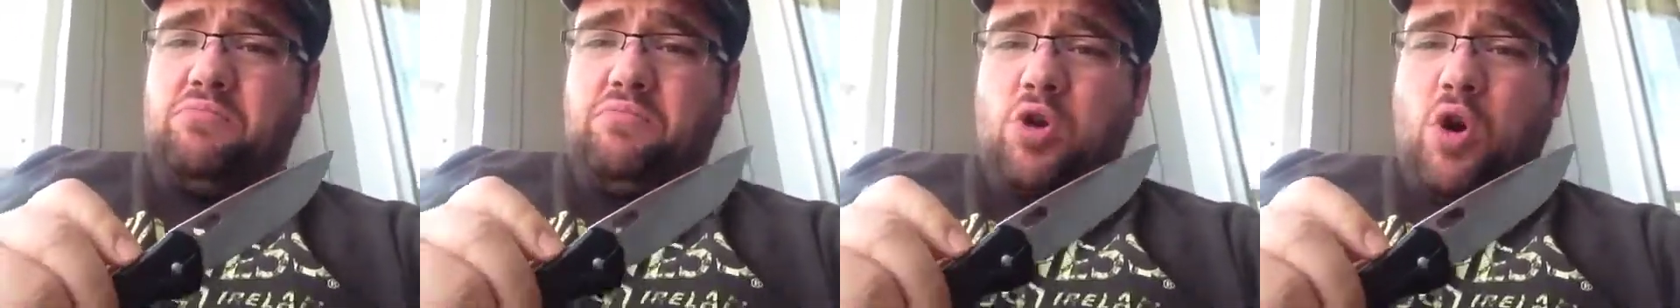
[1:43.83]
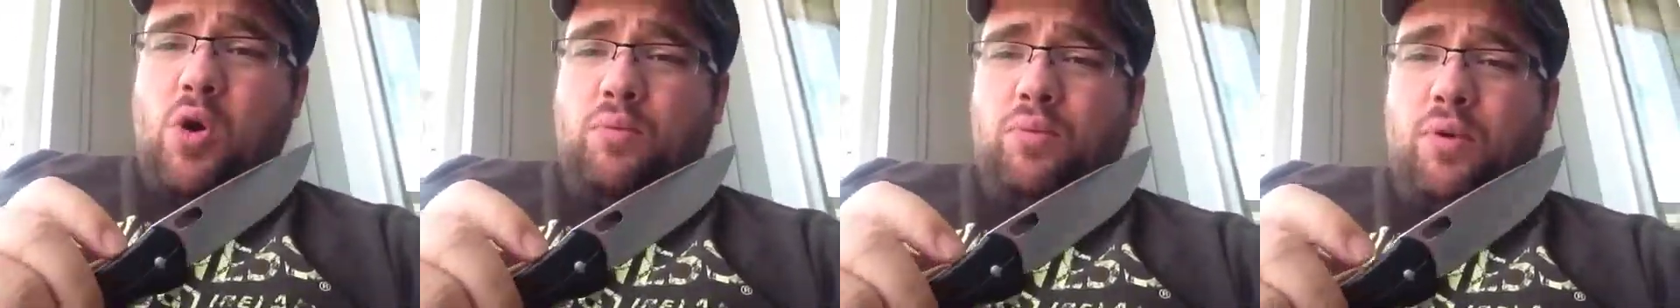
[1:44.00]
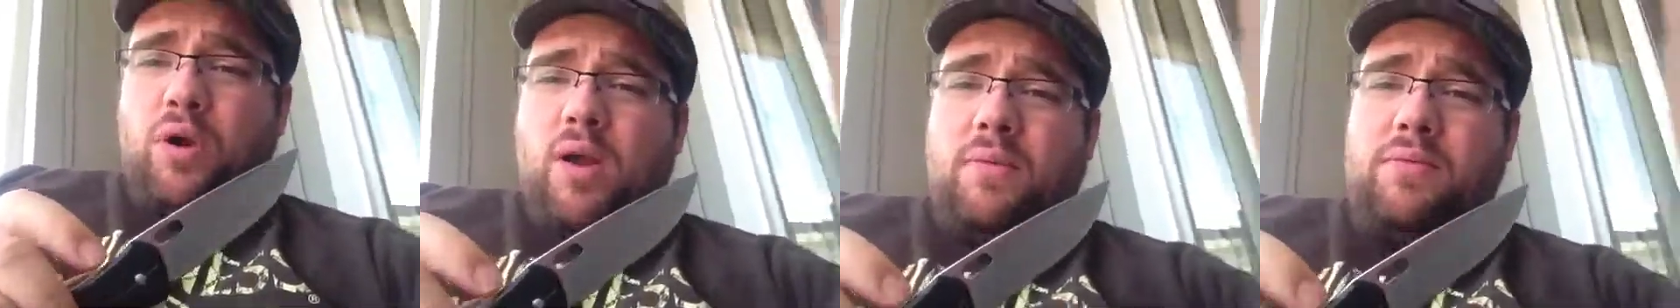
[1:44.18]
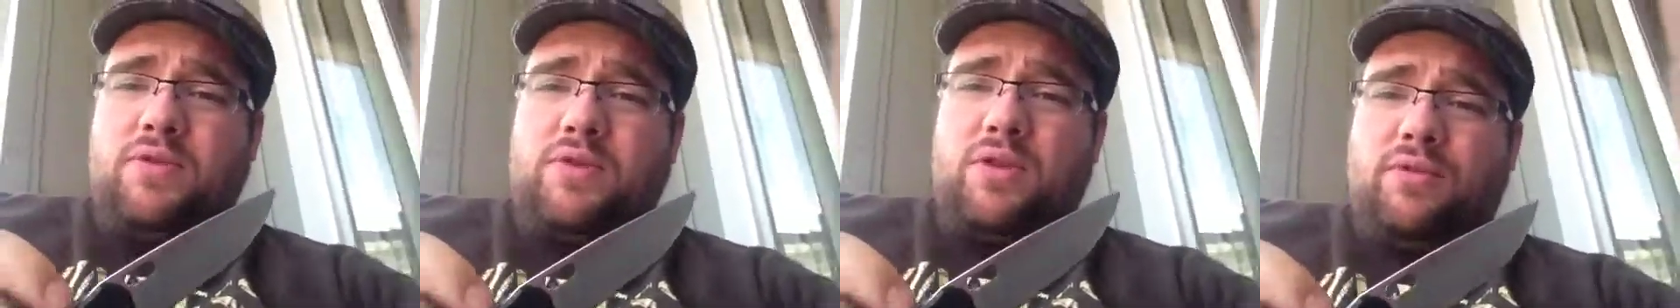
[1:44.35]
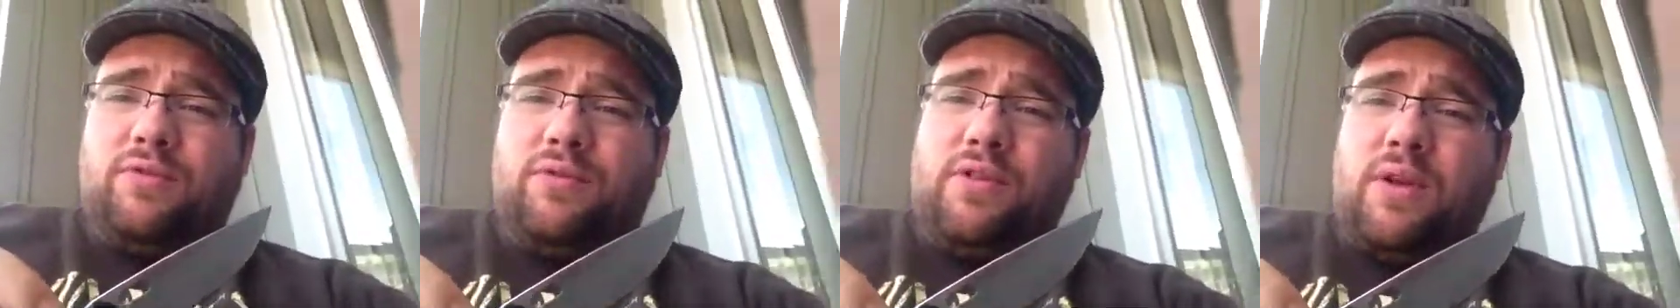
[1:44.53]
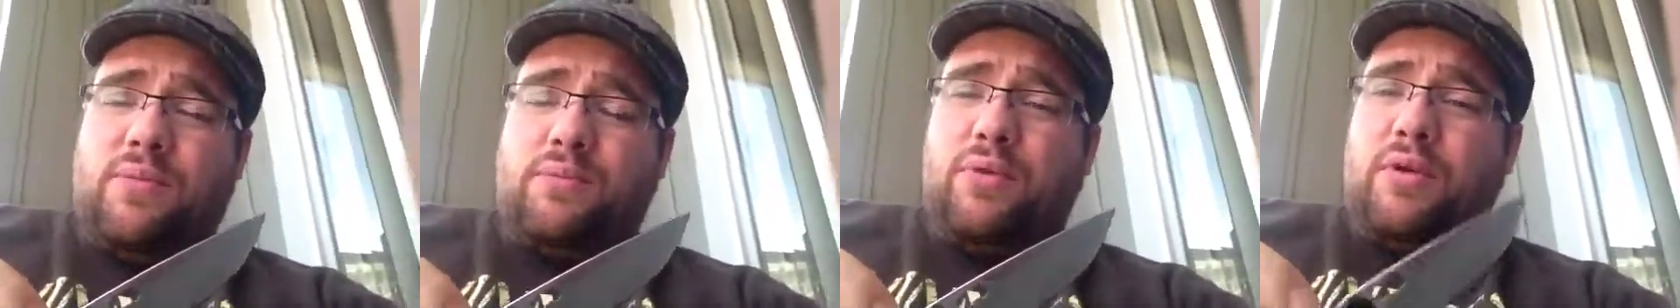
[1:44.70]
No problems with
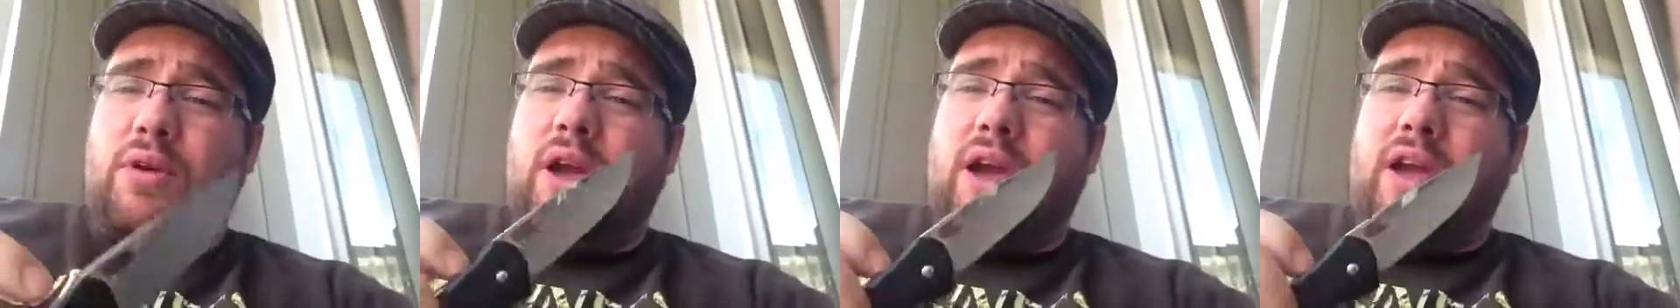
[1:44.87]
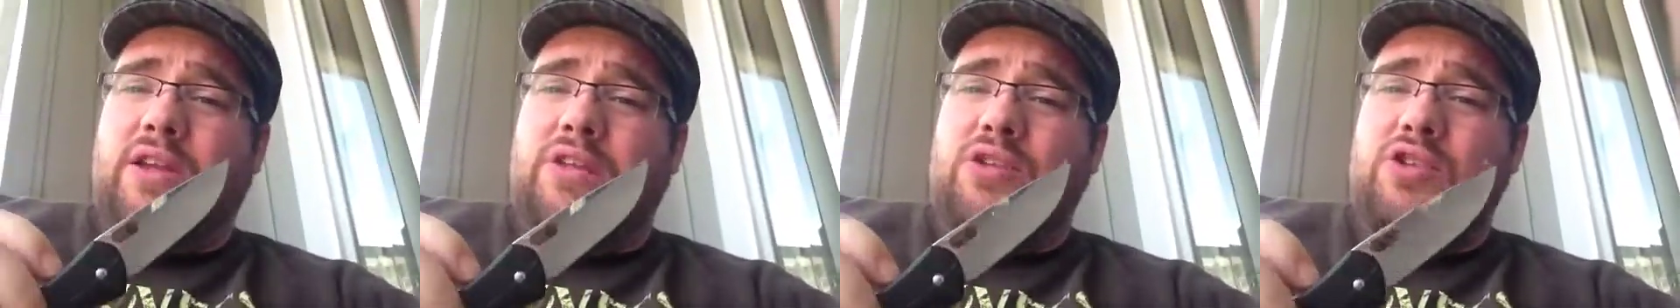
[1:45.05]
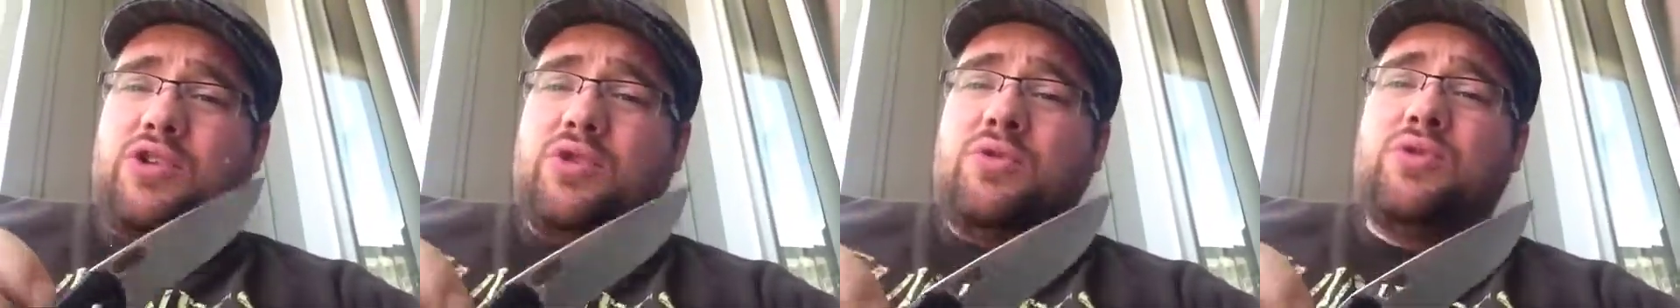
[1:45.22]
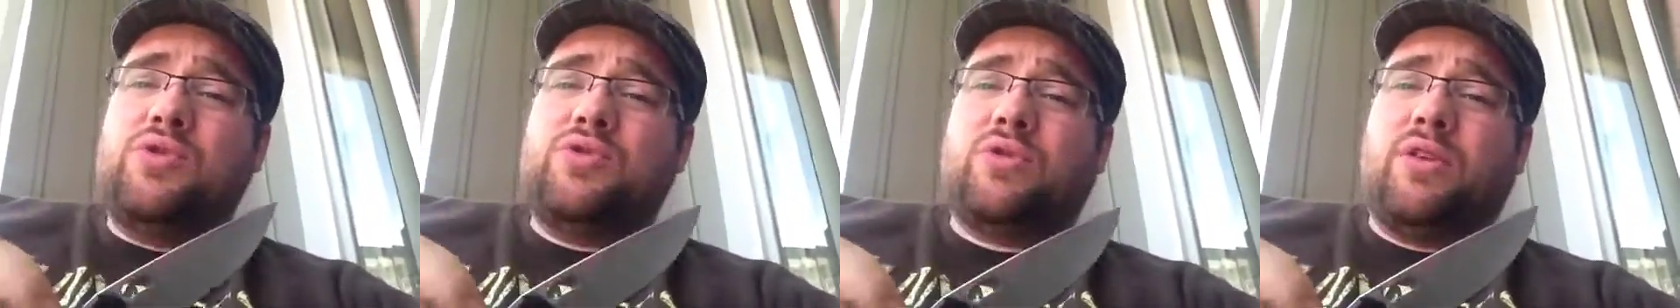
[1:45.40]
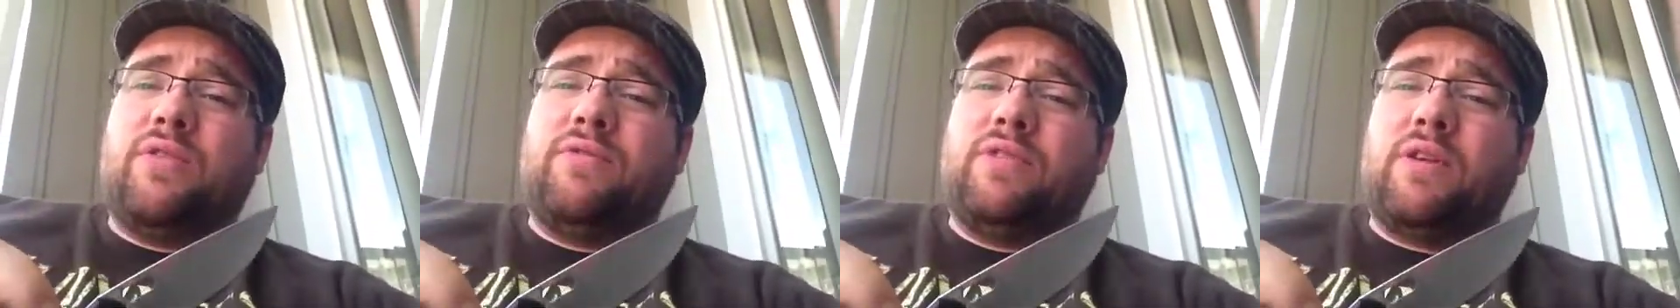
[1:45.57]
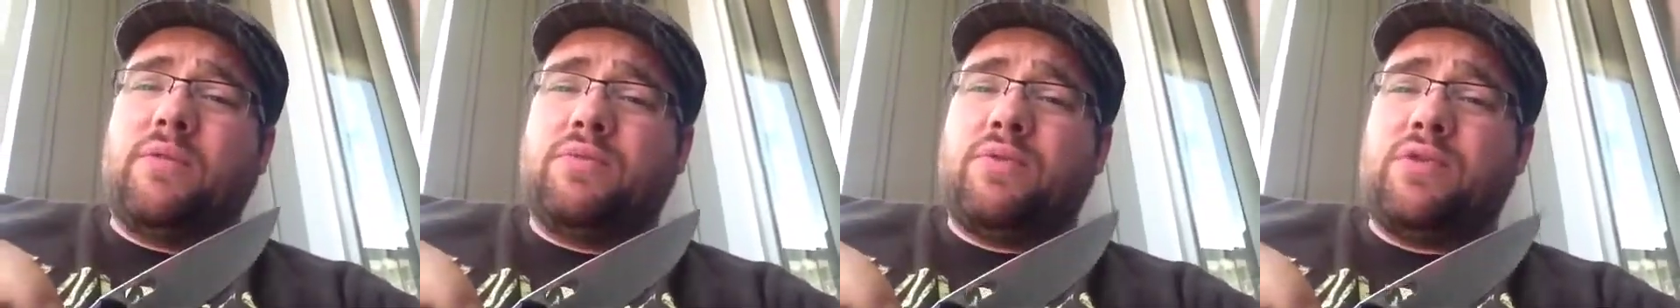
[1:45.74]
the flipper. I do enjoy
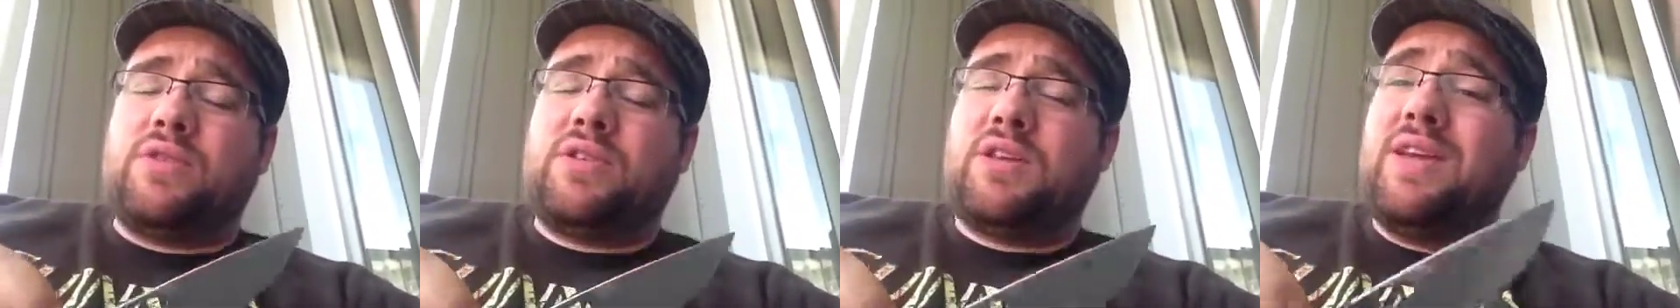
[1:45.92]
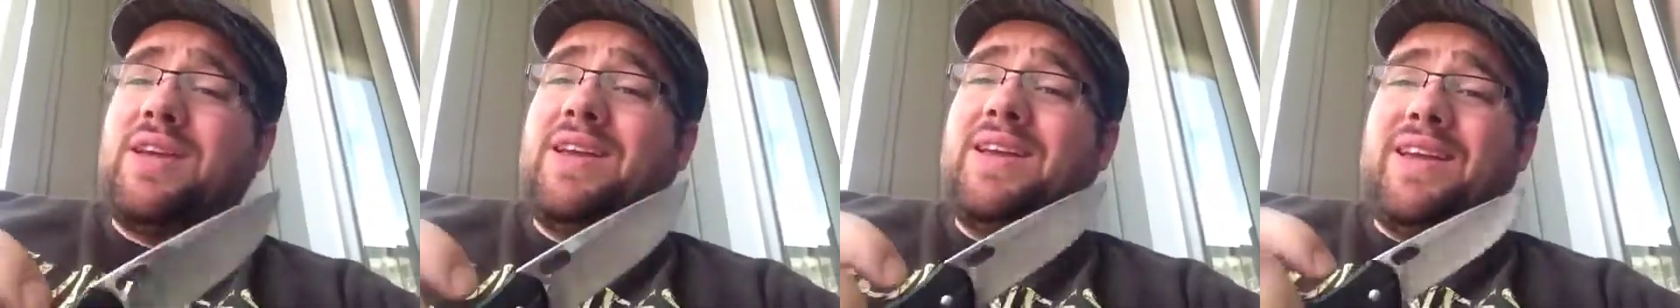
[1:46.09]
flippers.